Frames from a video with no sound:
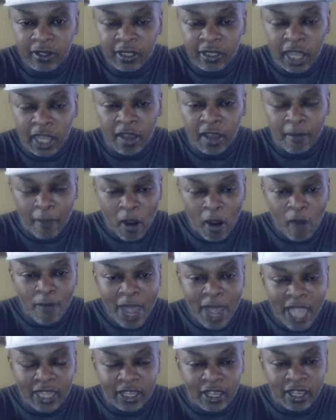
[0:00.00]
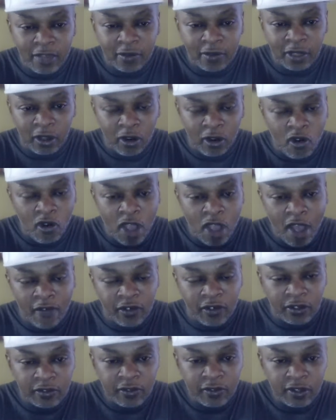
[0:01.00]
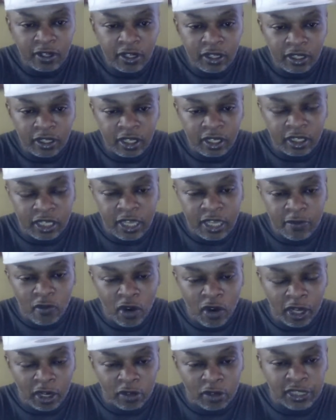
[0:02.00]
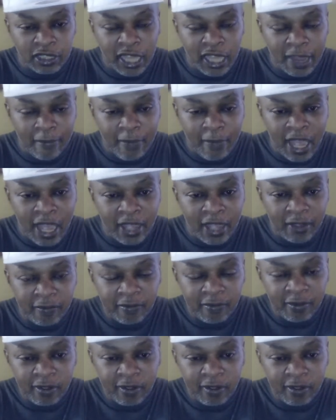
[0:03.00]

Tell Bo Mac keeps or whoever to keep one on standby.